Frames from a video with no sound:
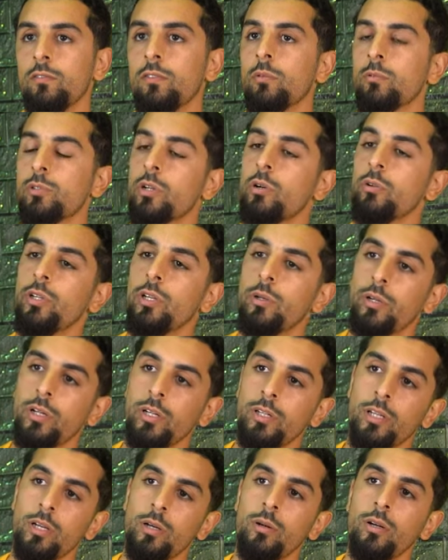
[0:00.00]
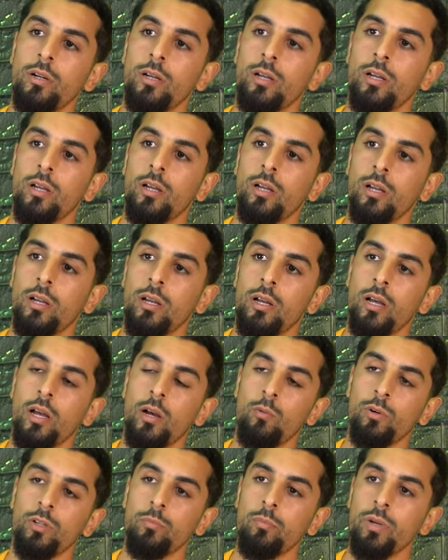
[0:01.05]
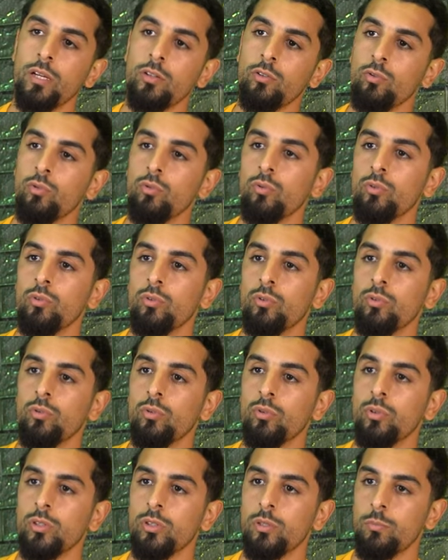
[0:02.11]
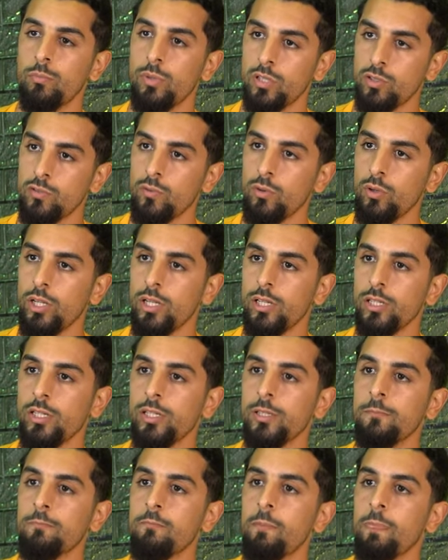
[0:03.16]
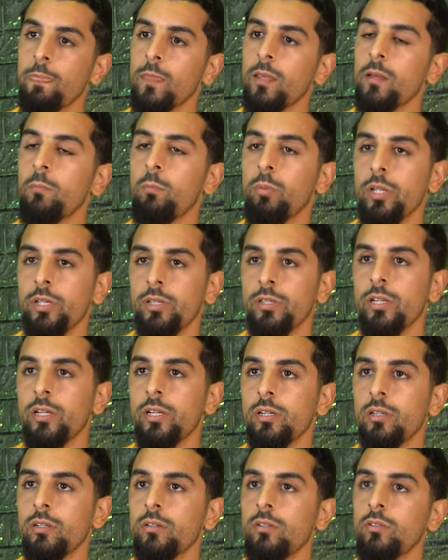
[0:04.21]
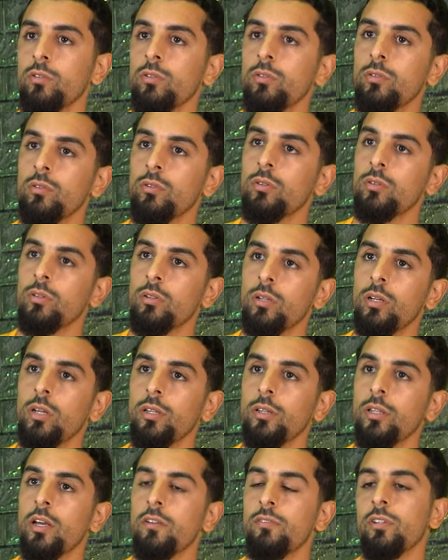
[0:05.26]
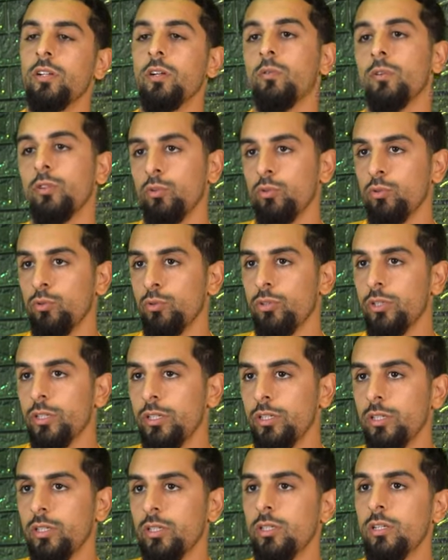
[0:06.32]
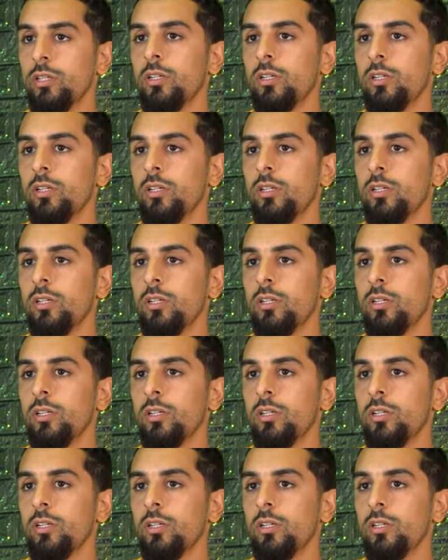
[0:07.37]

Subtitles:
From Saudi Arabia I went back to PEC Zwolle again. Played there, and after I went to Turkey.